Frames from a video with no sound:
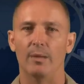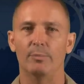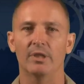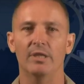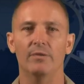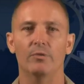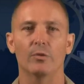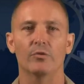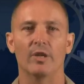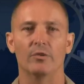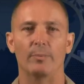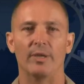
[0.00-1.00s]
I believe
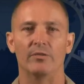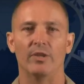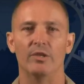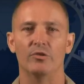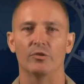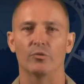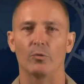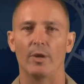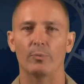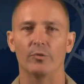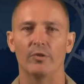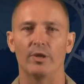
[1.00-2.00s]
those expectations
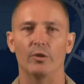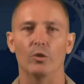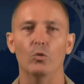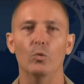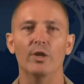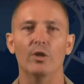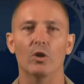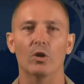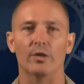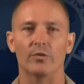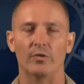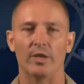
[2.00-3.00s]
represent who we
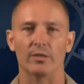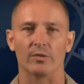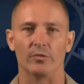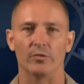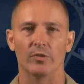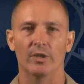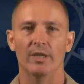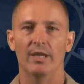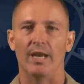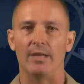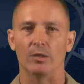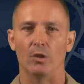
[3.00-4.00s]
are as sailors,
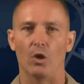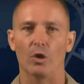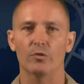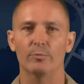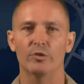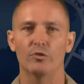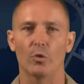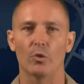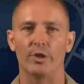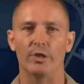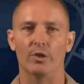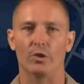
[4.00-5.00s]
and the large
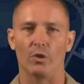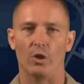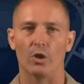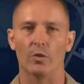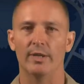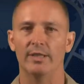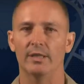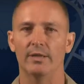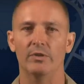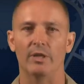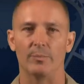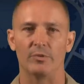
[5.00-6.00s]
majority are already
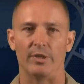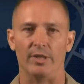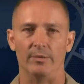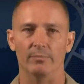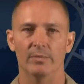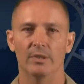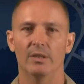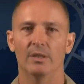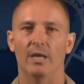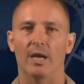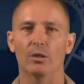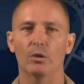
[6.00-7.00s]
living up to them.
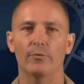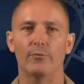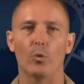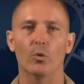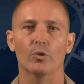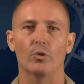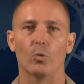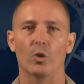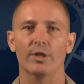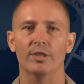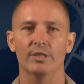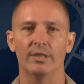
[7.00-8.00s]
I look forward to
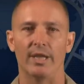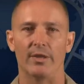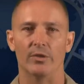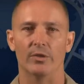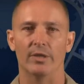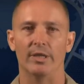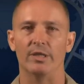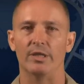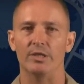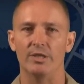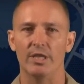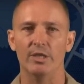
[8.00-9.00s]
working together
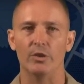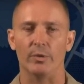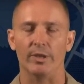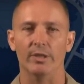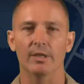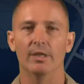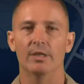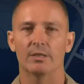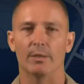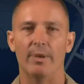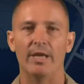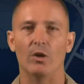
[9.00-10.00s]
and continuing
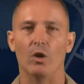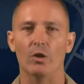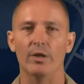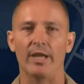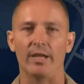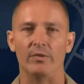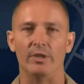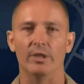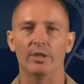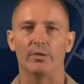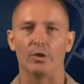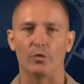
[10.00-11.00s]
to make our Navy
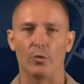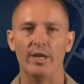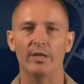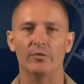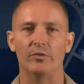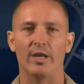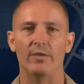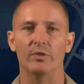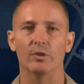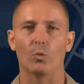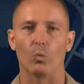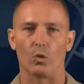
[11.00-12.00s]
the greatest
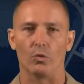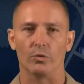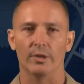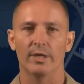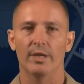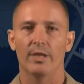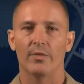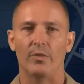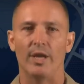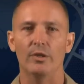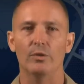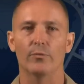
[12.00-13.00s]
Navy in the world.
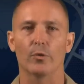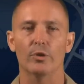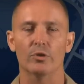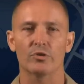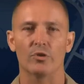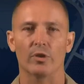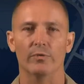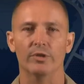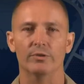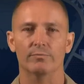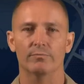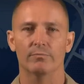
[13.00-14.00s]
Thank you for your
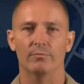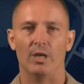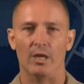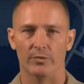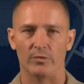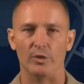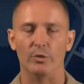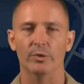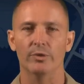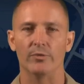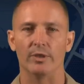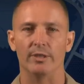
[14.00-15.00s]
service. I'll see
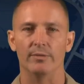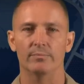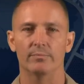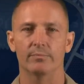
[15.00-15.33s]
you in the fleet.